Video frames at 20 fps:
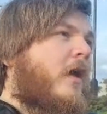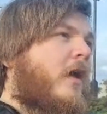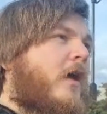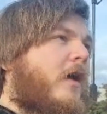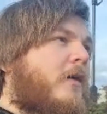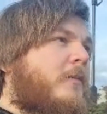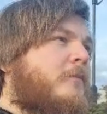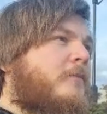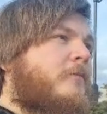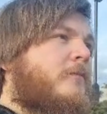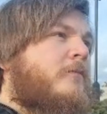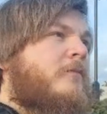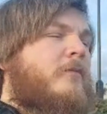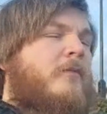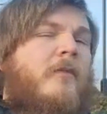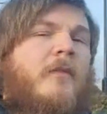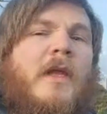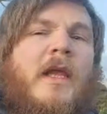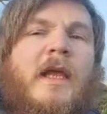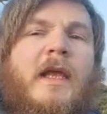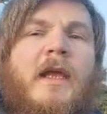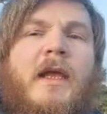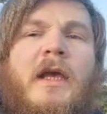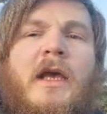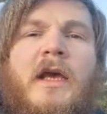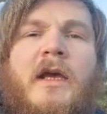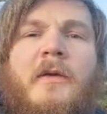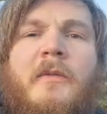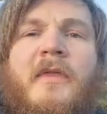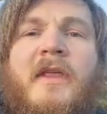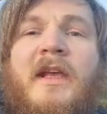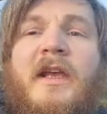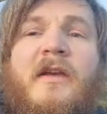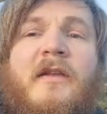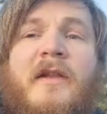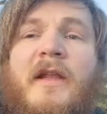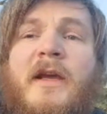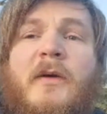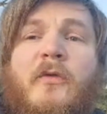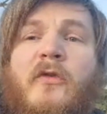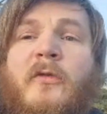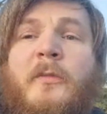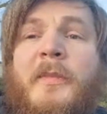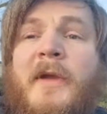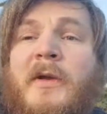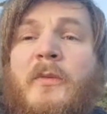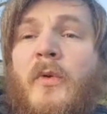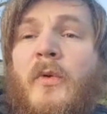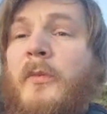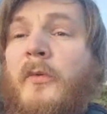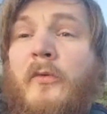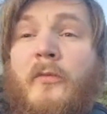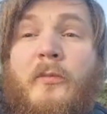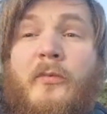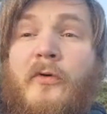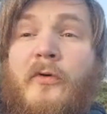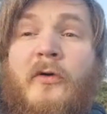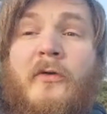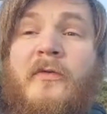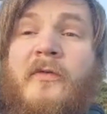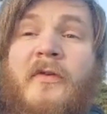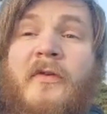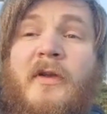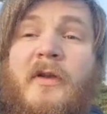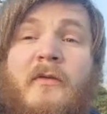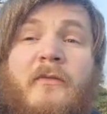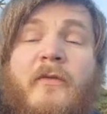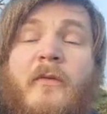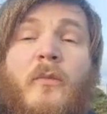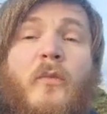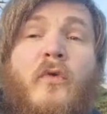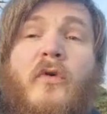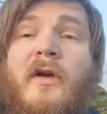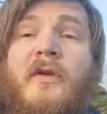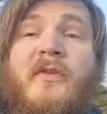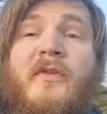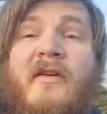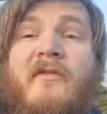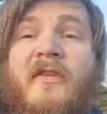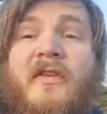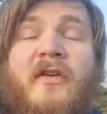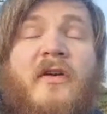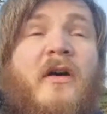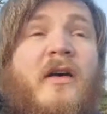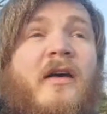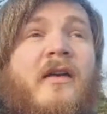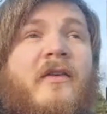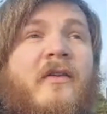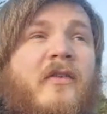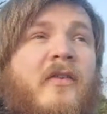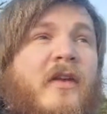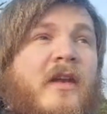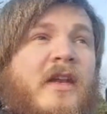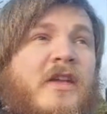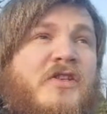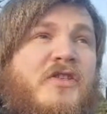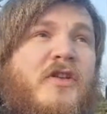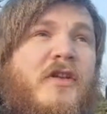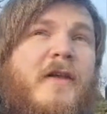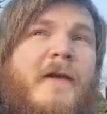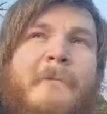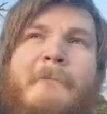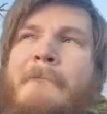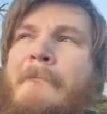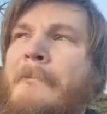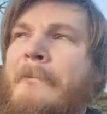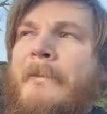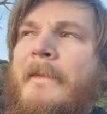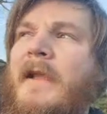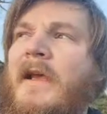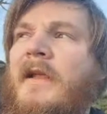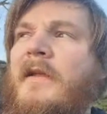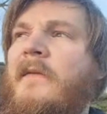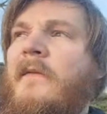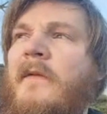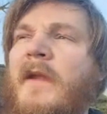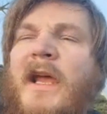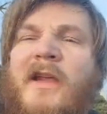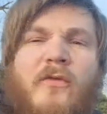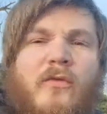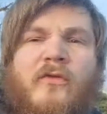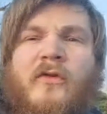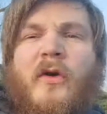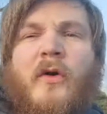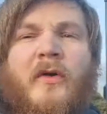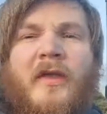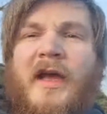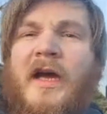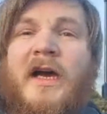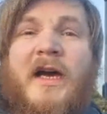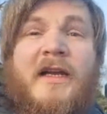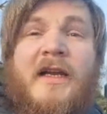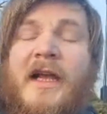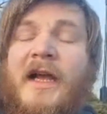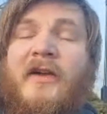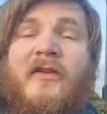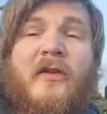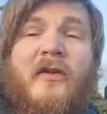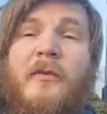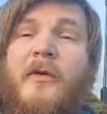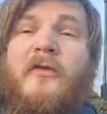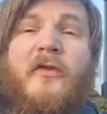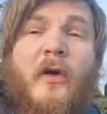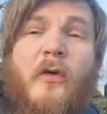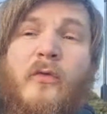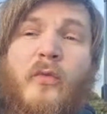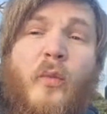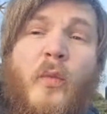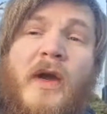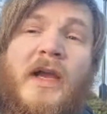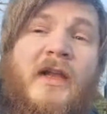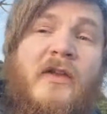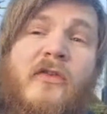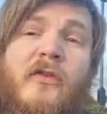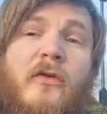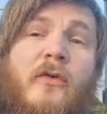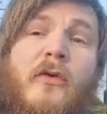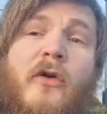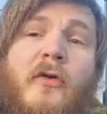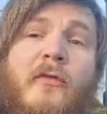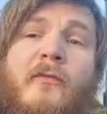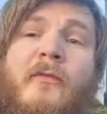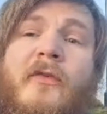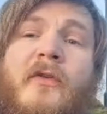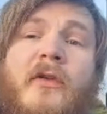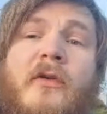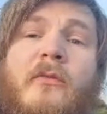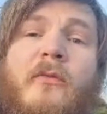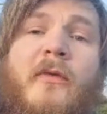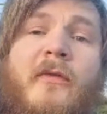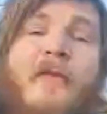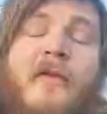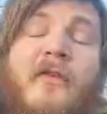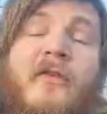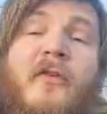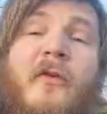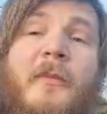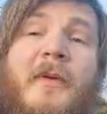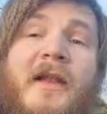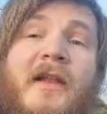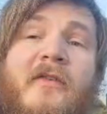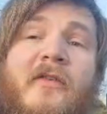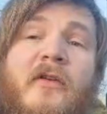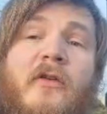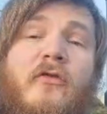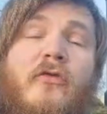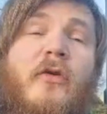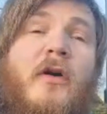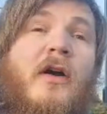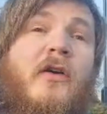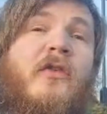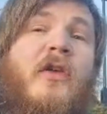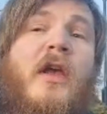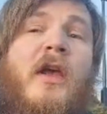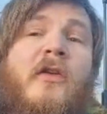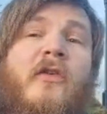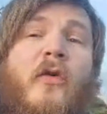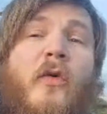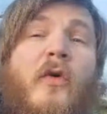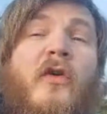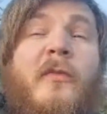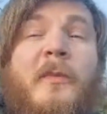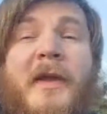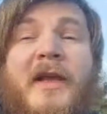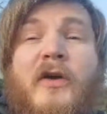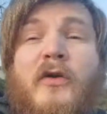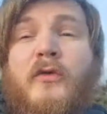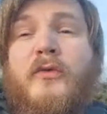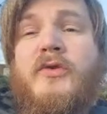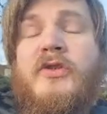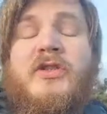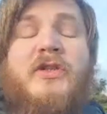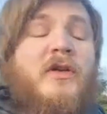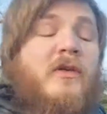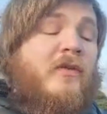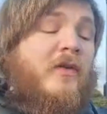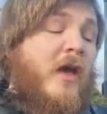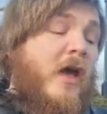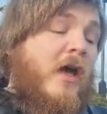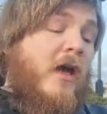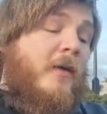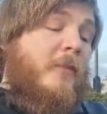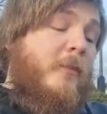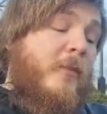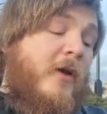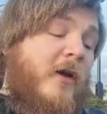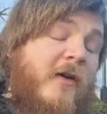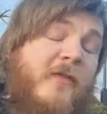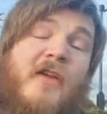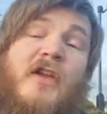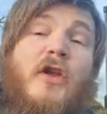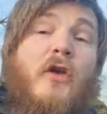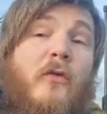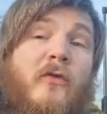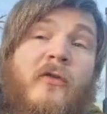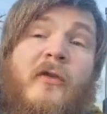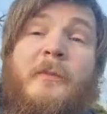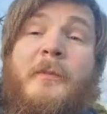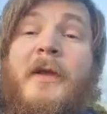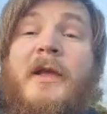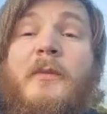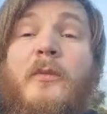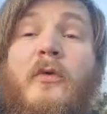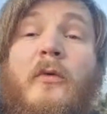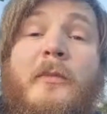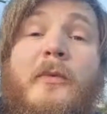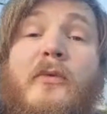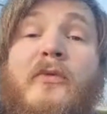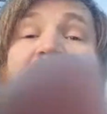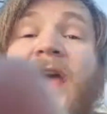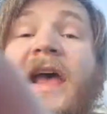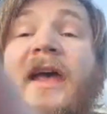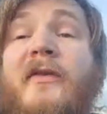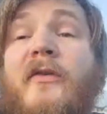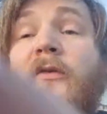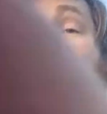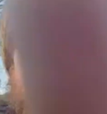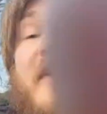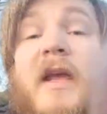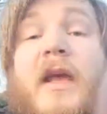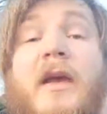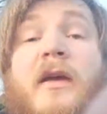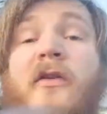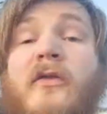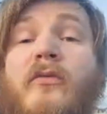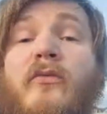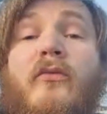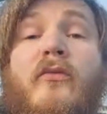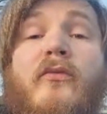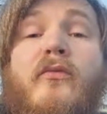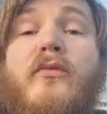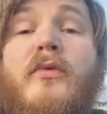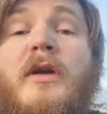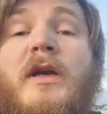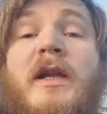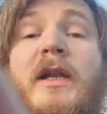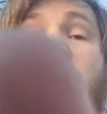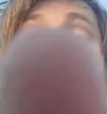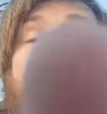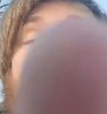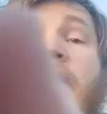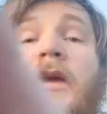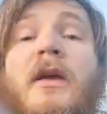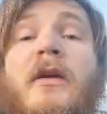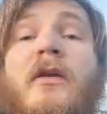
um, uh, thinking that it was speed wobble proof from what is advertised initially and as a result of that I had an accident because I was way too confident with the stability of trucks. Always be cautious um, but I've had no stiffy wobbles as of yet. It's really